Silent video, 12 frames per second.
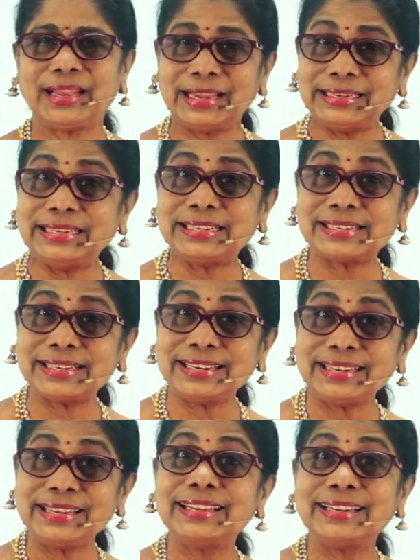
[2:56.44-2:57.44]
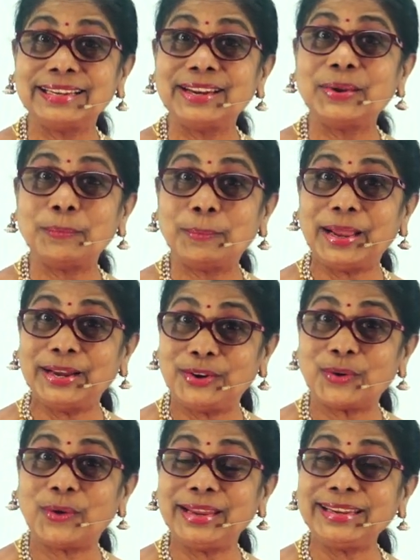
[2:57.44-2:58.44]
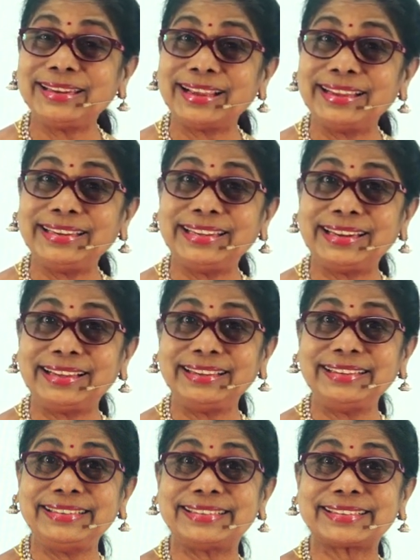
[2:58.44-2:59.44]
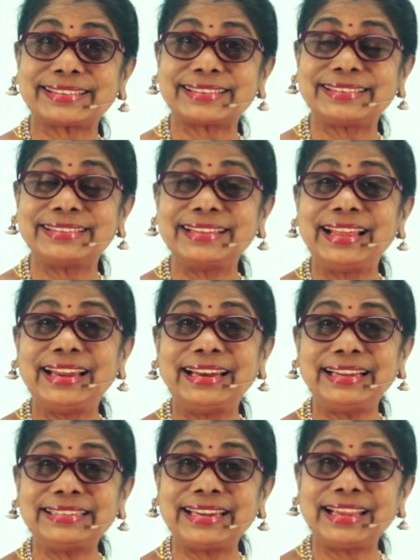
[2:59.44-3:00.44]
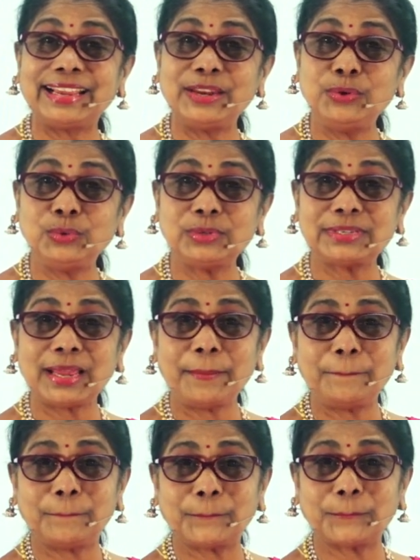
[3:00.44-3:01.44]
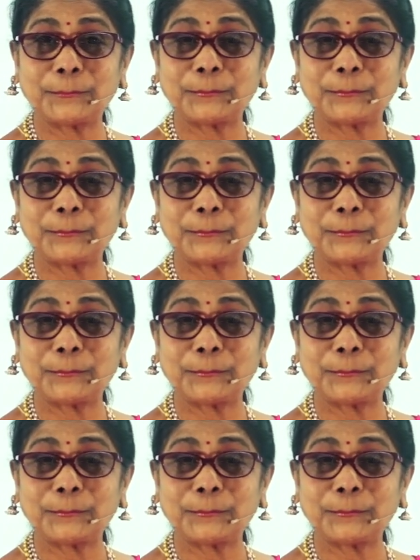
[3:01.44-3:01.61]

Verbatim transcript: Addition by drawing tiny lines. Let's take a new sum.